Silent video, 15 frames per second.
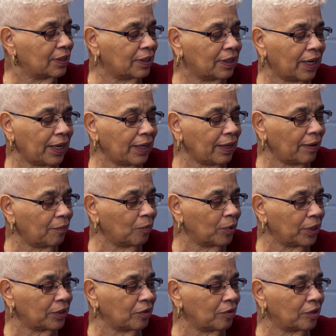They had
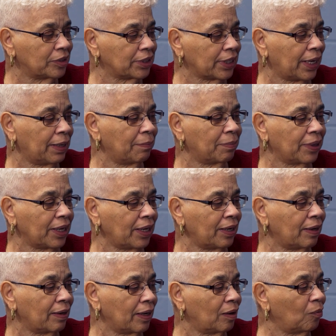went through the same
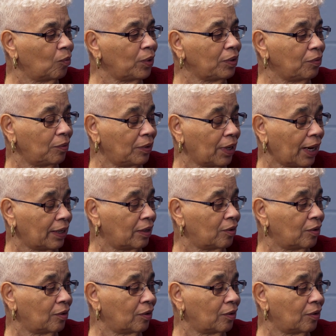thing, and we not